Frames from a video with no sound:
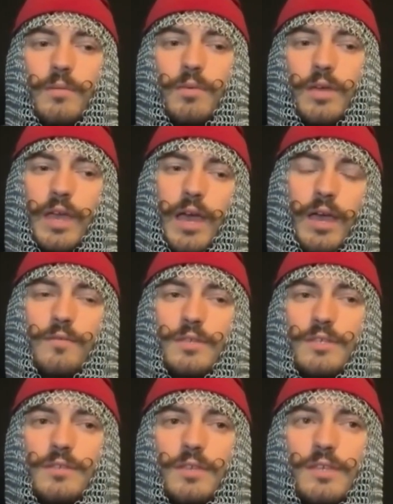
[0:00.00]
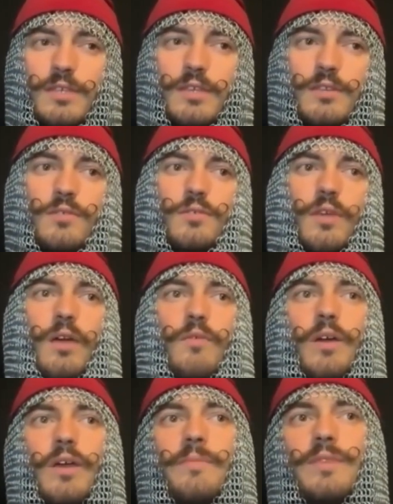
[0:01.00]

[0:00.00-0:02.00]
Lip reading: but yeah, it was easy to do that way.